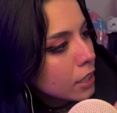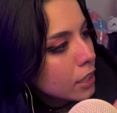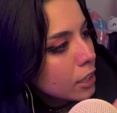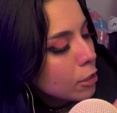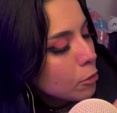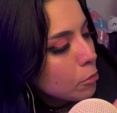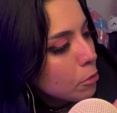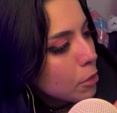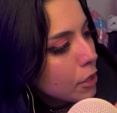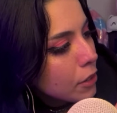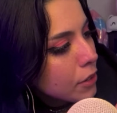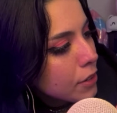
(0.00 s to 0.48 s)

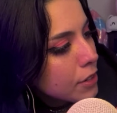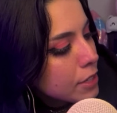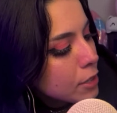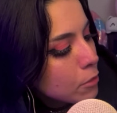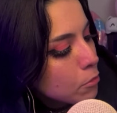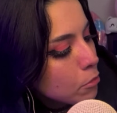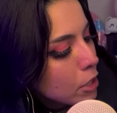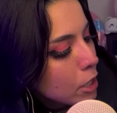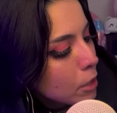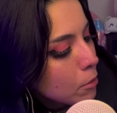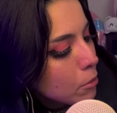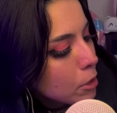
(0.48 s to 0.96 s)
The bear is a
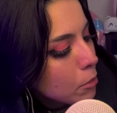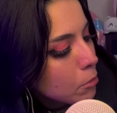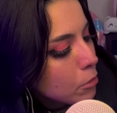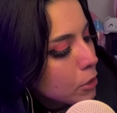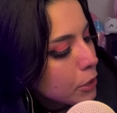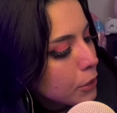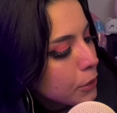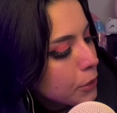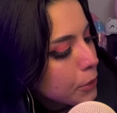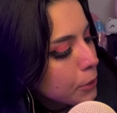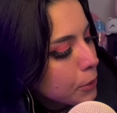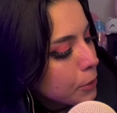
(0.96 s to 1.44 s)
baby
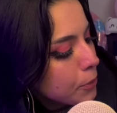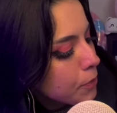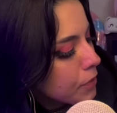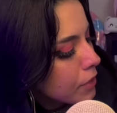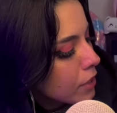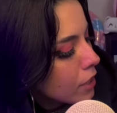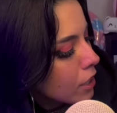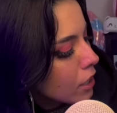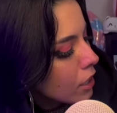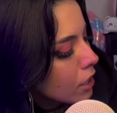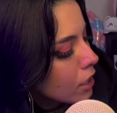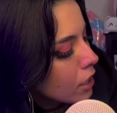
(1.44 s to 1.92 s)
blue,
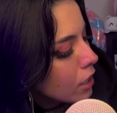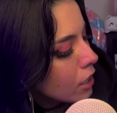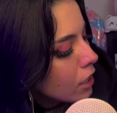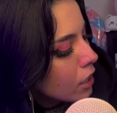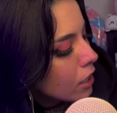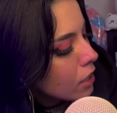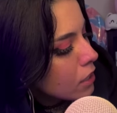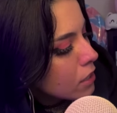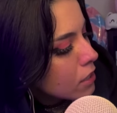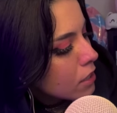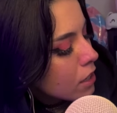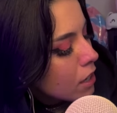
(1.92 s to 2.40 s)

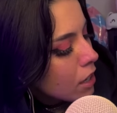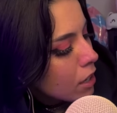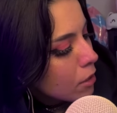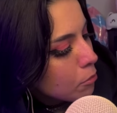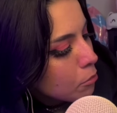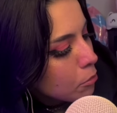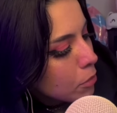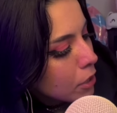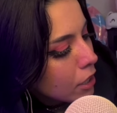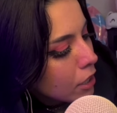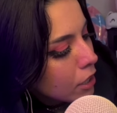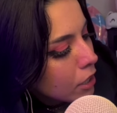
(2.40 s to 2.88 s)
and it's
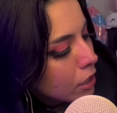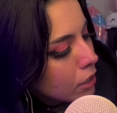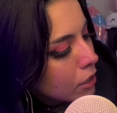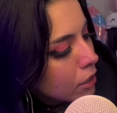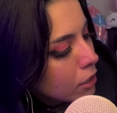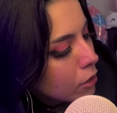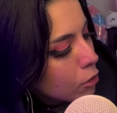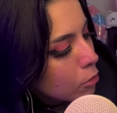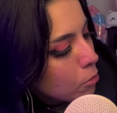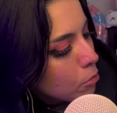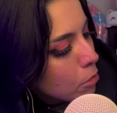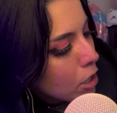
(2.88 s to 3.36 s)
got pink
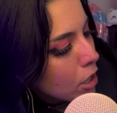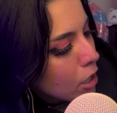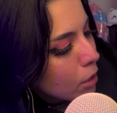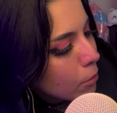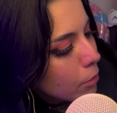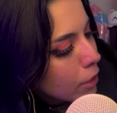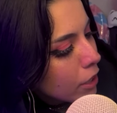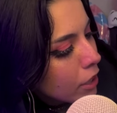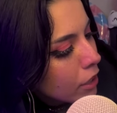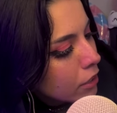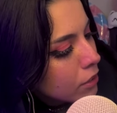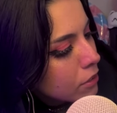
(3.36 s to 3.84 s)
little paw
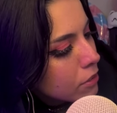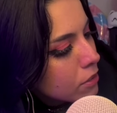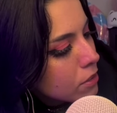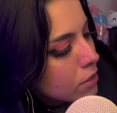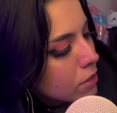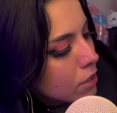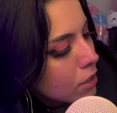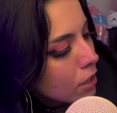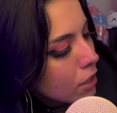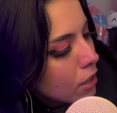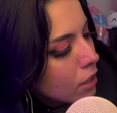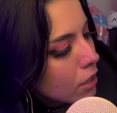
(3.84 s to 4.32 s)
pads
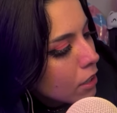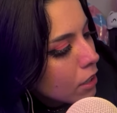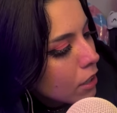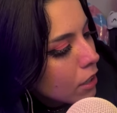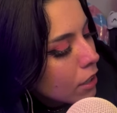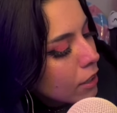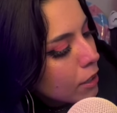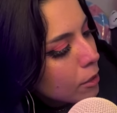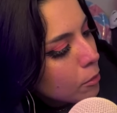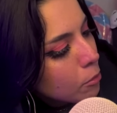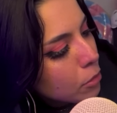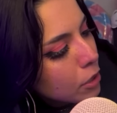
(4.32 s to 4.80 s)

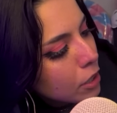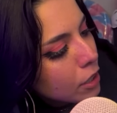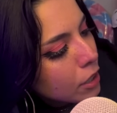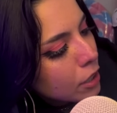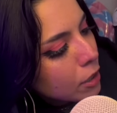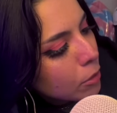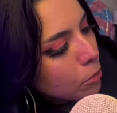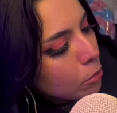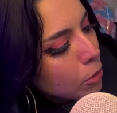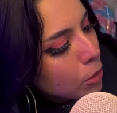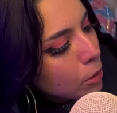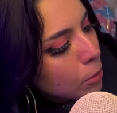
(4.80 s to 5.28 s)
and a pink
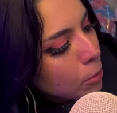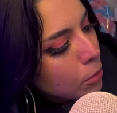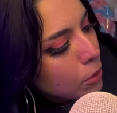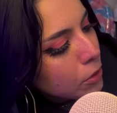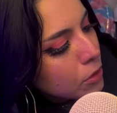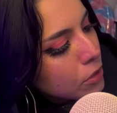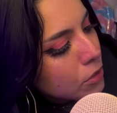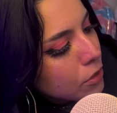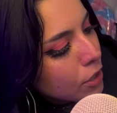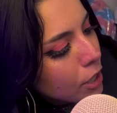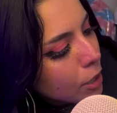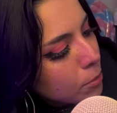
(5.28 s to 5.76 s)
and purple
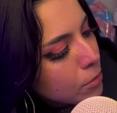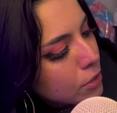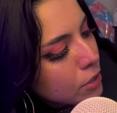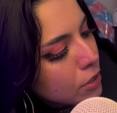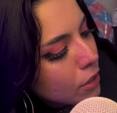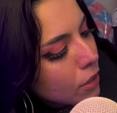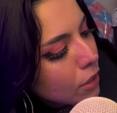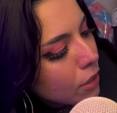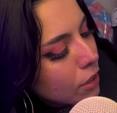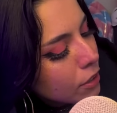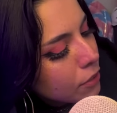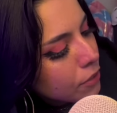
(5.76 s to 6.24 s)
striped
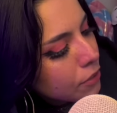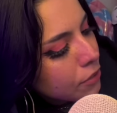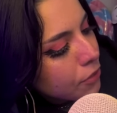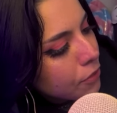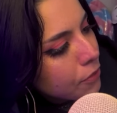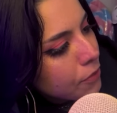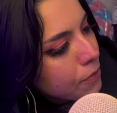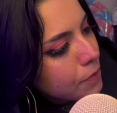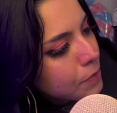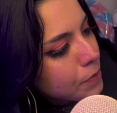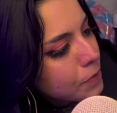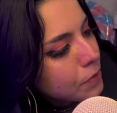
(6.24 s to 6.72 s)
scarf.
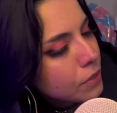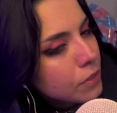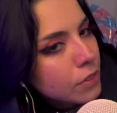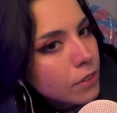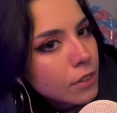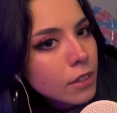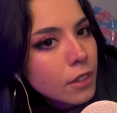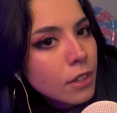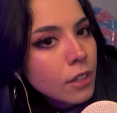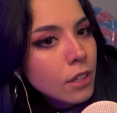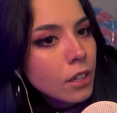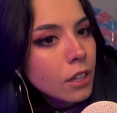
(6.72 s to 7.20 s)

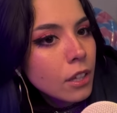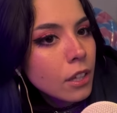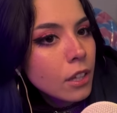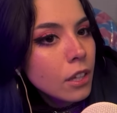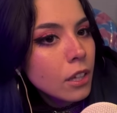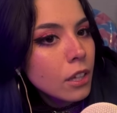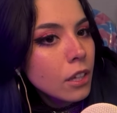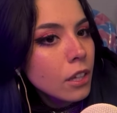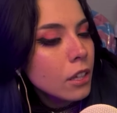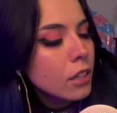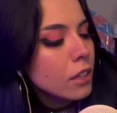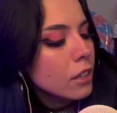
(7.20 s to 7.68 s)

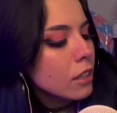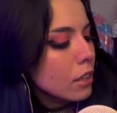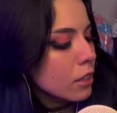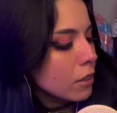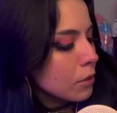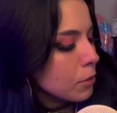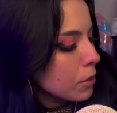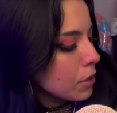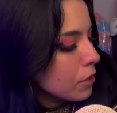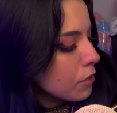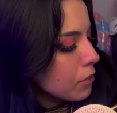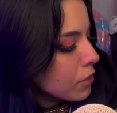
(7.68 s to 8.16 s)

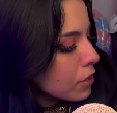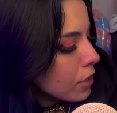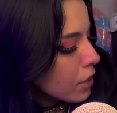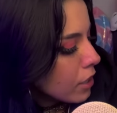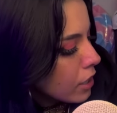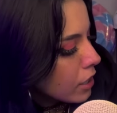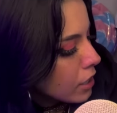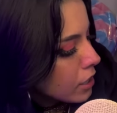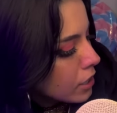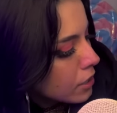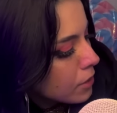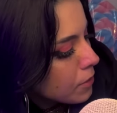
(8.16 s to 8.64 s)
Then we've
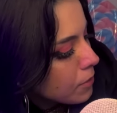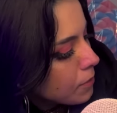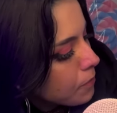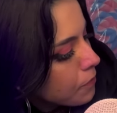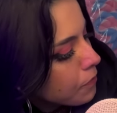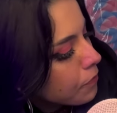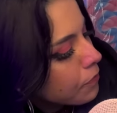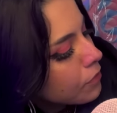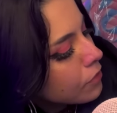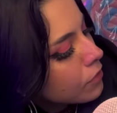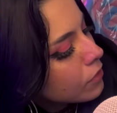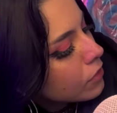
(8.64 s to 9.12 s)
got
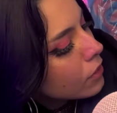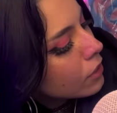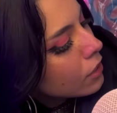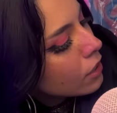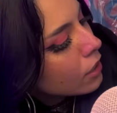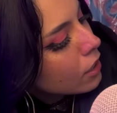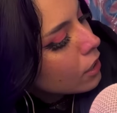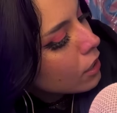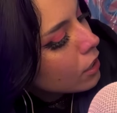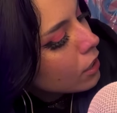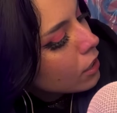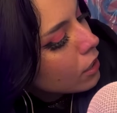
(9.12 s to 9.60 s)

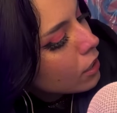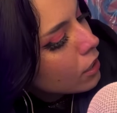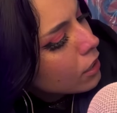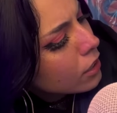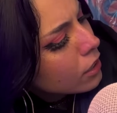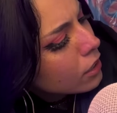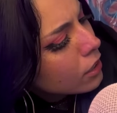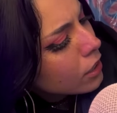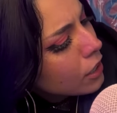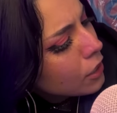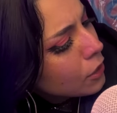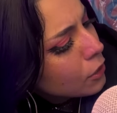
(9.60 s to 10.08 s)

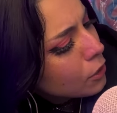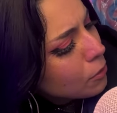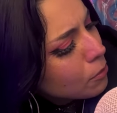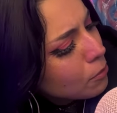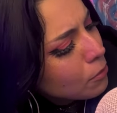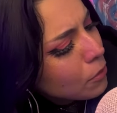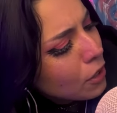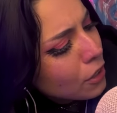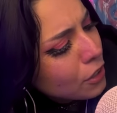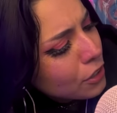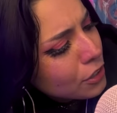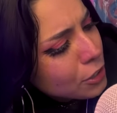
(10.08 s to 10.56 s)
little
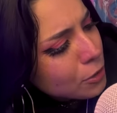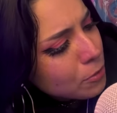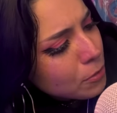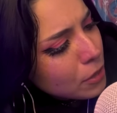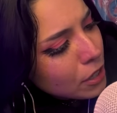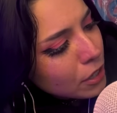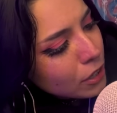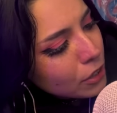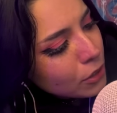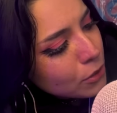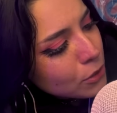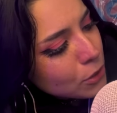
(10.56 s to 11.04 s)

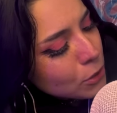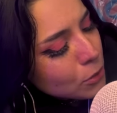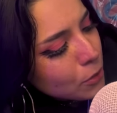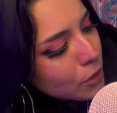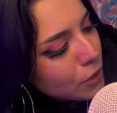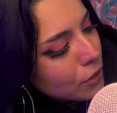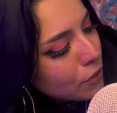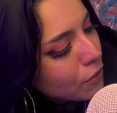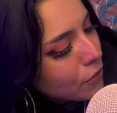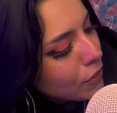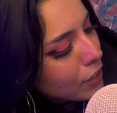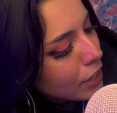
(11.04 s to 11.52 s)
marshmallows
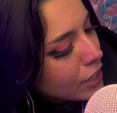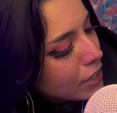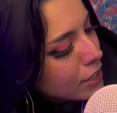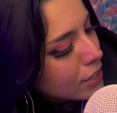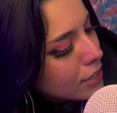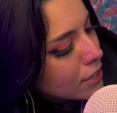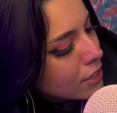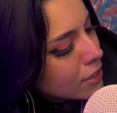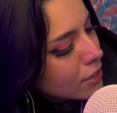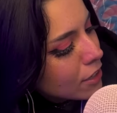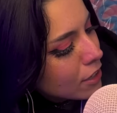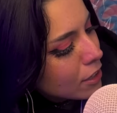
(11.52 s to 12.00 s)
with
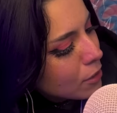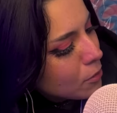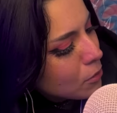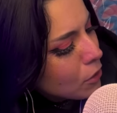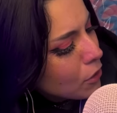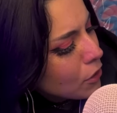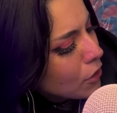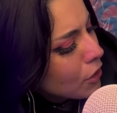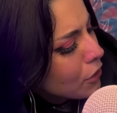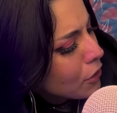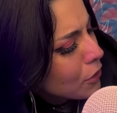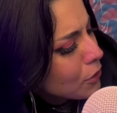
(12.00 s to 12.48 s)
faces on them.
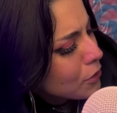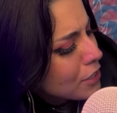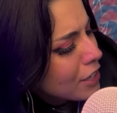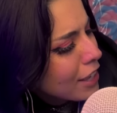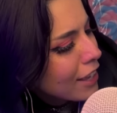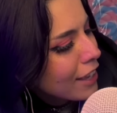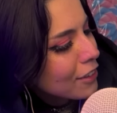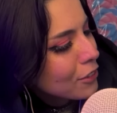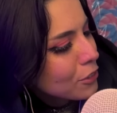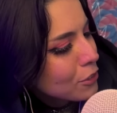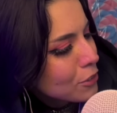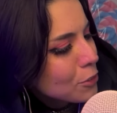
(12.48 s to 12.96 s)
Or are those
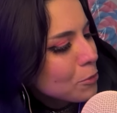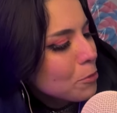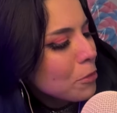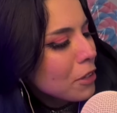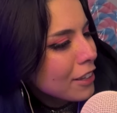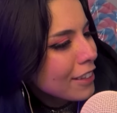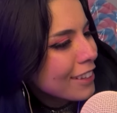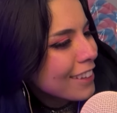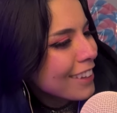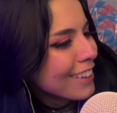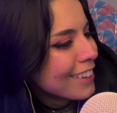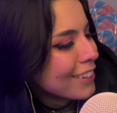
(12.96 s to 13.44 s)
candles? They're
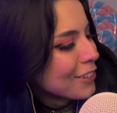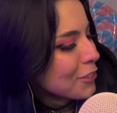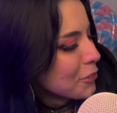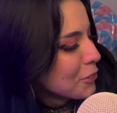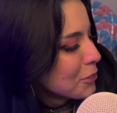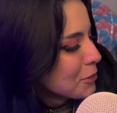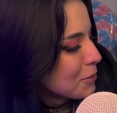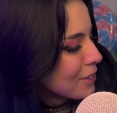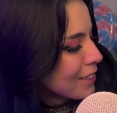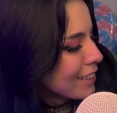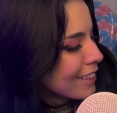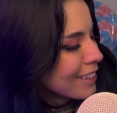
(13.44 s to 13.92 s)
probably
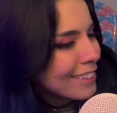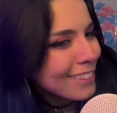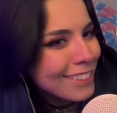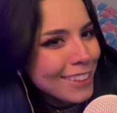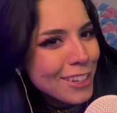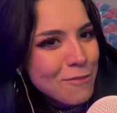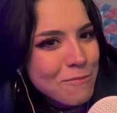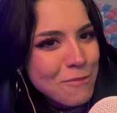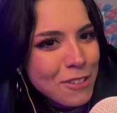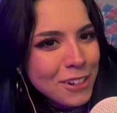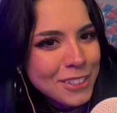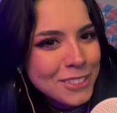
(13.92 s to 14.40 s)
candles. They look
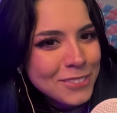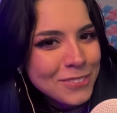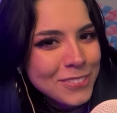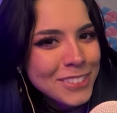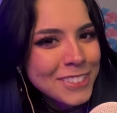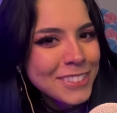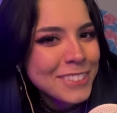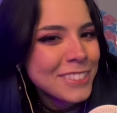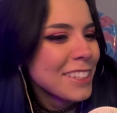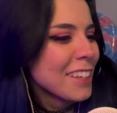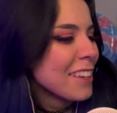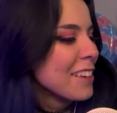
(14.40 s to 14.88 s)
like
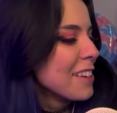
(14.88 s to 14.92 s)
marshmallows.